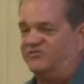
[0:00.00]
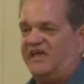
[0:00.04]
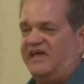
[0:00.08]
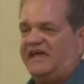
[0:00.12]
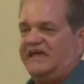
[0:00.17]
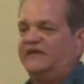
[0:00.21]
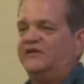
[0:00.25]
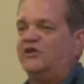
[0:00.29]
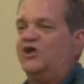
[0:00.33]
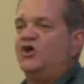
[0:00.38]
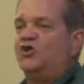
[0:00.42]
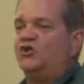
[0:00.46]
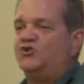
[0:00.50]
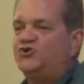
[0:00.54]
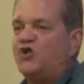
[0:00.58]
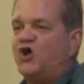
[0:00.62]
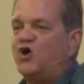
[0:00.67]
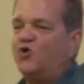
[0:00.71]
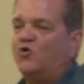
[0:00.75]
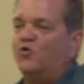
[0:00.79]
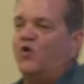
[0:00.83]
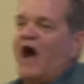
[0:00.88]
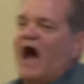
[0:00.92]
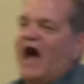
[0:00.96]
saying
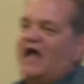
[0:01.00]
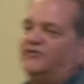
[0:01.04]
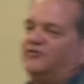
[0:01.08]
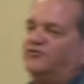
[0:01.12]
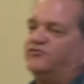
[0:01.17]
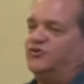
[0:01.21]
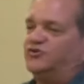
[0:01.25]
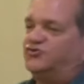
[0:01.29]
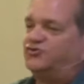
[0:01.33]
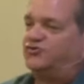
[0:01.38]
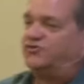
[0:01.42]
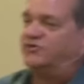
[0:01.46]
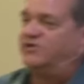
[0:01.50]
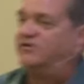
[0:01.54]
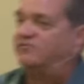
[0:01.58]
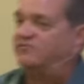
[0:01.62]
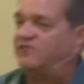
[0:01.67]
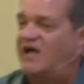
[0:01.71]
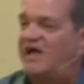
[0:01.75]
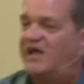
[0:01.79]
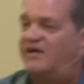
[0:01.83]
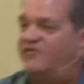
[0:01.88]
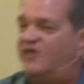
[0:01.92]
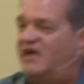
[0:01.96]
no to the tree of
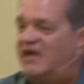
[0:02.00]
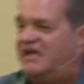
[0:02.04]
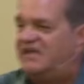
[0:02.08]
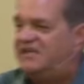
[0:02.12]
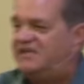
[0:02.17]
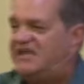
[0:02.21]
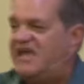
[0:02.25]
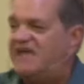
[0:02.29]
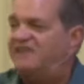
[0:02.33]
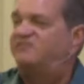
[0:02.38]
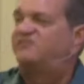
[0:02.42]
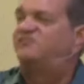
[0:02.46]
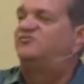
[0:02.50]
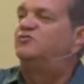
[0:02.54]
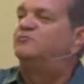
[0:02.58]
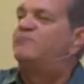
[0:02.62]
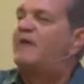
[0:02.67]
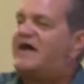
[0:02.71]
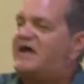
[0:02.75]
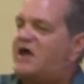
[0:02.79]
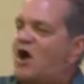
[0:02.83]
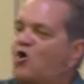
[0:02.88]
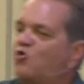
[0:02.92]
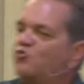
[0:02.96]
life, yes to
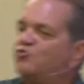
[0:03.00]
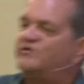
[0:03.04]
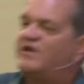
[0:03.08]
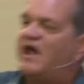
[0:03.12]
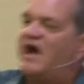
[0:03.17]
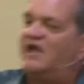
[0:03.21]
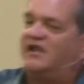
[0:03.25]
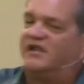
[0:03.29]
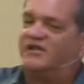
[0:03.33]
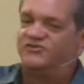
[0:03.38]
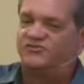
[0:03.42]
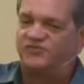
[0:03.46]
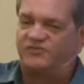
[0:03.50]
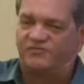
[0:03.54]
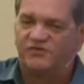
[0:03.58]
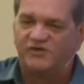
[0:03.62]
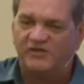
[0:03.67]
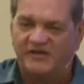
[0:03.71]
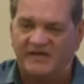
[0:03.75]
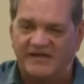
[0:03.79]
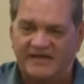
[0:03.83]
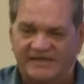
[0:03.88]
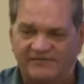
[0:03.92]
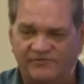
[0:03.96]
my own knowledge of
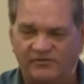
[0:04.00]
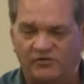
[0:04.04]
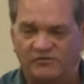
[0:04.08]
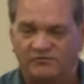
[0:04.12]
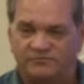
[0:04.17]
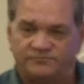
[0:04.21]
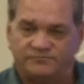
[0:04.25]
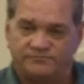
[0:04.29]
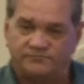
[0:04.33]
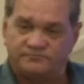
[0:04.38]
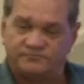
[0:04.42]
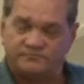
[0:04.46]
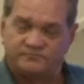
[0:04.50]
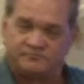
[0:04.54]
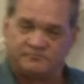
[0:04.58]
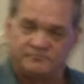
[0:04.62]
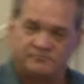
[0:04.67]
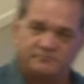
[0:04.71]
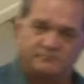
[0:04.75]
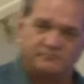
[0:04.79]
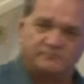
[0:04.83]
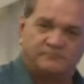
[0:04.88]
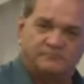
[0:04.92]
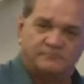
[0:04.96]
good and evil.
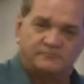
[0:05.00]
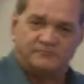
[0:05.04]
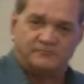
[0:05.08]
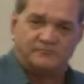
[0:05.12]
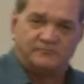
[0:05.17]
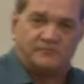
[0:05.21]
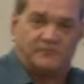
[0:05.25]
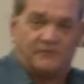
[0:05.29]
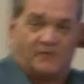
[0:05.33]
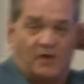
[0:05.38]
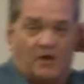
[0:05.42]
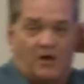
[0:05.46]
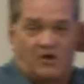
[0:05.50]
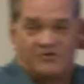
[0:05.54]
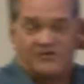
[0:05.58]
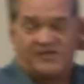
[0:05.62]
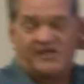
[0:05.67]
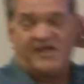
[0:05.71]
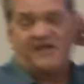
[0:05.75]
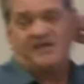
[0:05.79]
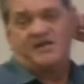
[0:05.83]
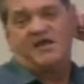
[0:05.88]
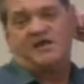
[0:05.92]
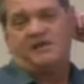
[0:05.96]
Are you
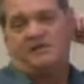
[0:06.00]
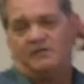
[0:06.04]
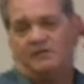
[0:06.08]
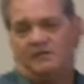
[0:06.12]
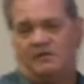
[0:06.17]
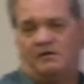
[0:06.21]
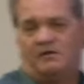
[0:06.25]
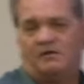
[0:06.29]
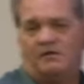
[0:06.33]
getting it?